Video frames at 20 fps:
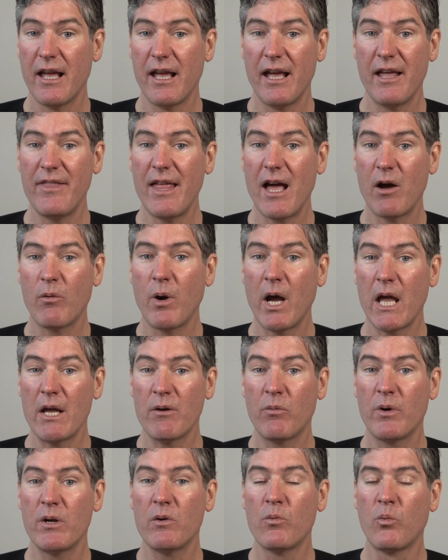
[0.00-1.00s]
and that way
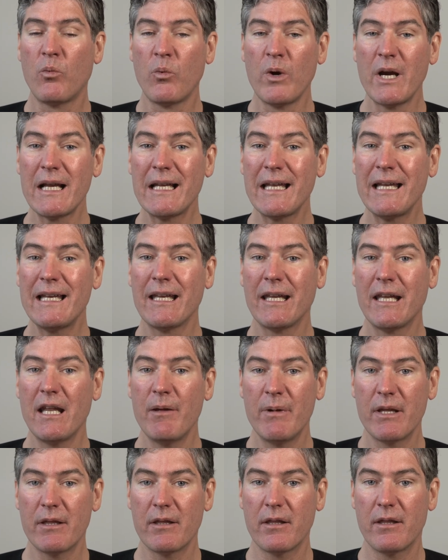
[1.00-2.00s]
we really
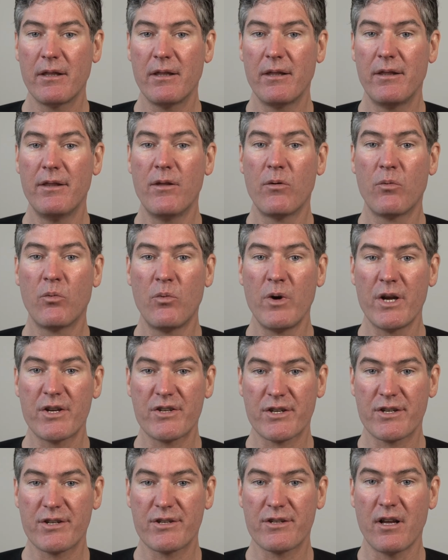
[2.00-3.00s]
limit the
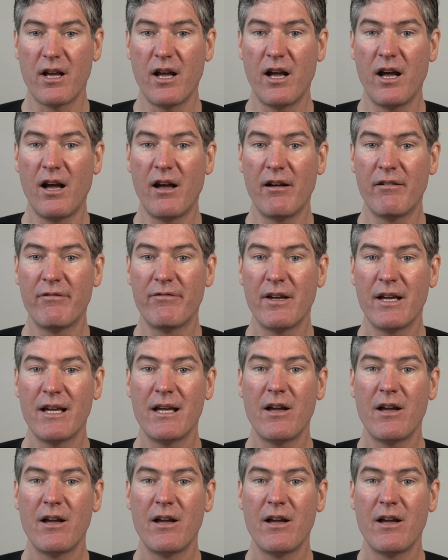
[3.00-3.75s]
risks of